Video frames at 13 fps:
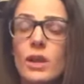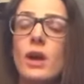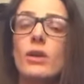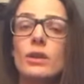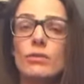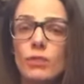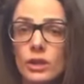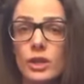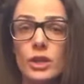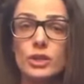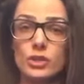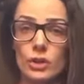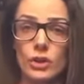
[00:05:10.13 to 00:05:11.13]
down and really
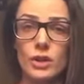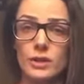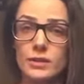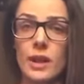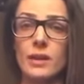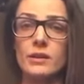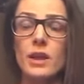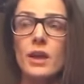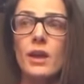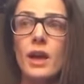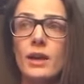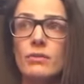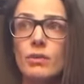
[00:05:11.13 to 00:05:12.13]
ensure consent.
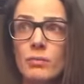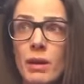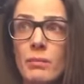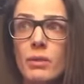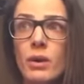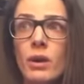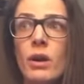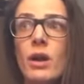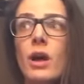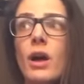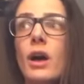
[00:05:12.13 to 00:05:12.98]
And remember,